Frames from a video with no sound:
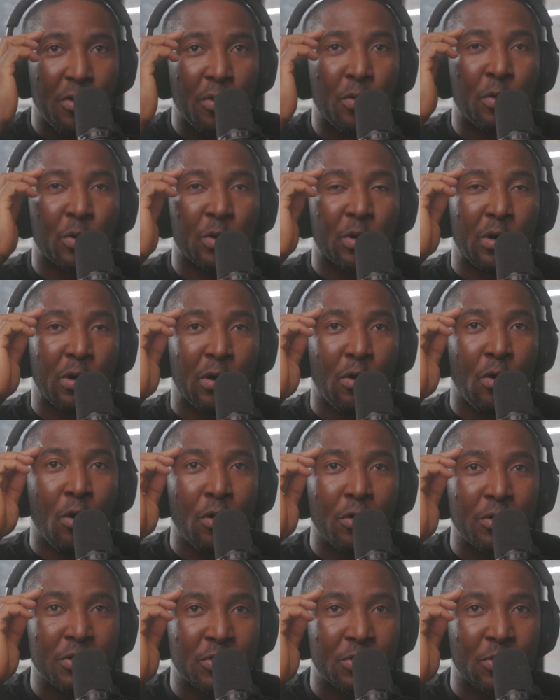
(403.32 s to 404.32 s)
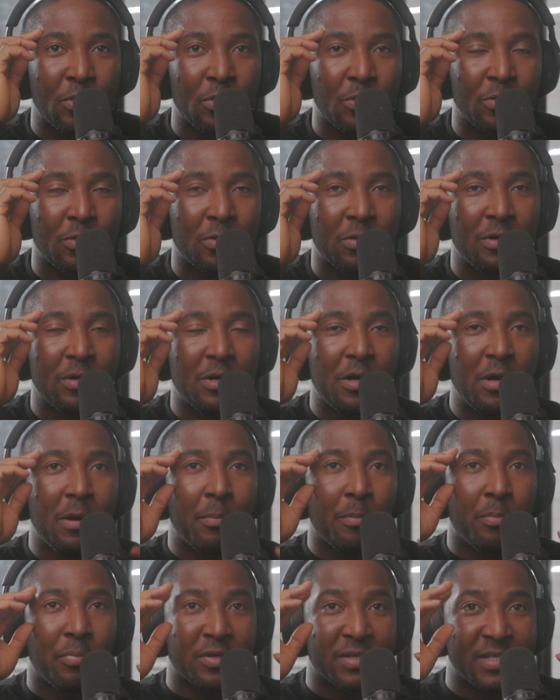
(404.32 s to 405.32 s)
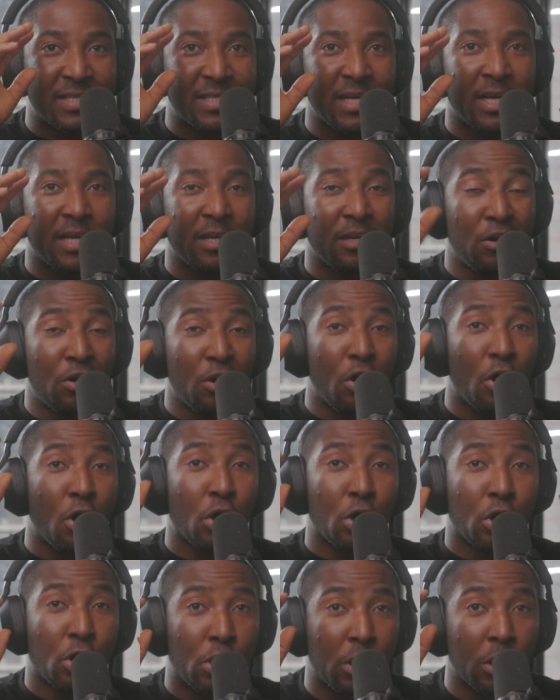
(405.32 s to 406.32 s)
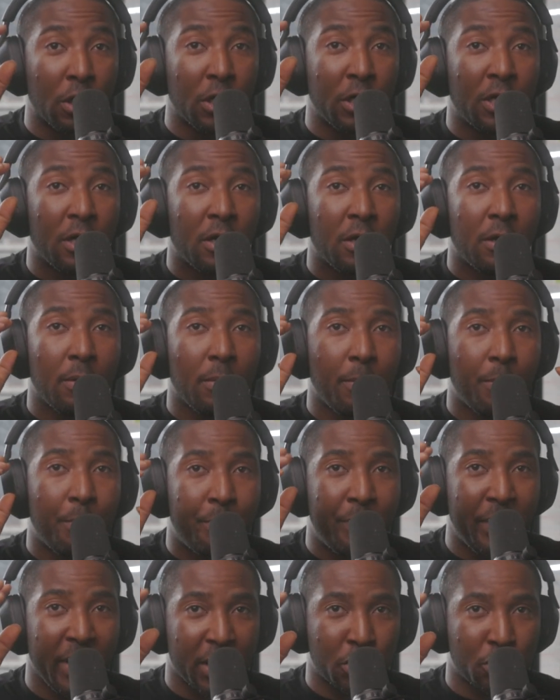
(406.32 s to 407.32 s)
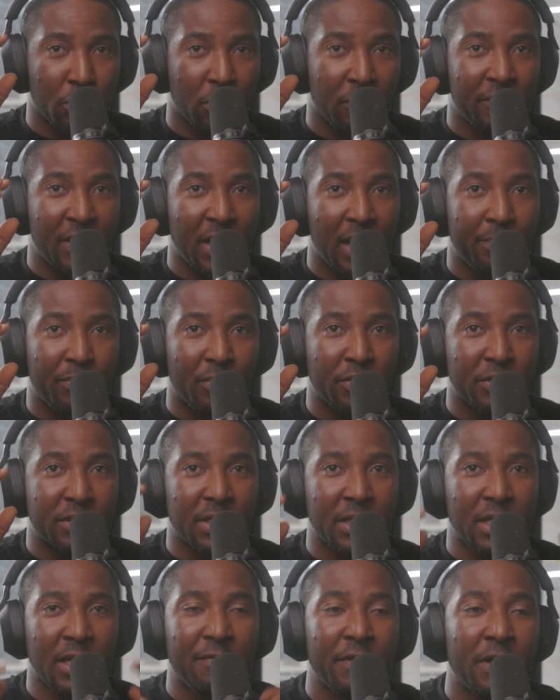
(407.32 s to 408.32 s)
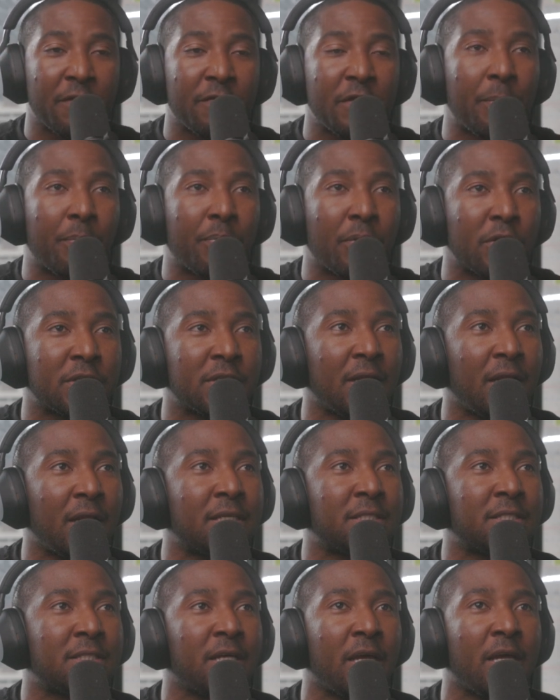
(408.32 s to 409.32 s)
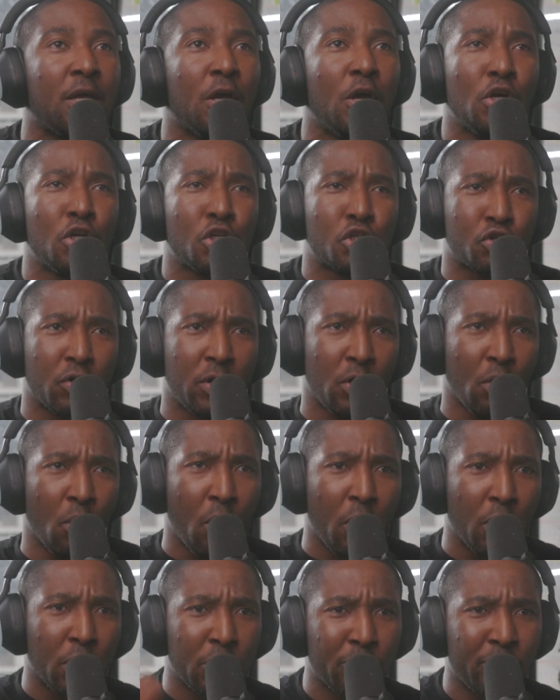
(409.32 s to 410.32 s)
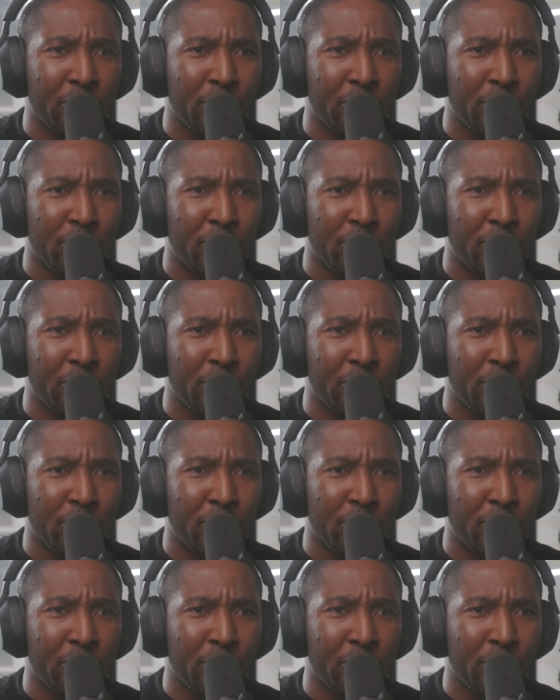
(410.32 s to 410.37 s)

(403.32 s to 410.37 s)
gonna also present a good picture of that person. Even if the person, let's say, showing all the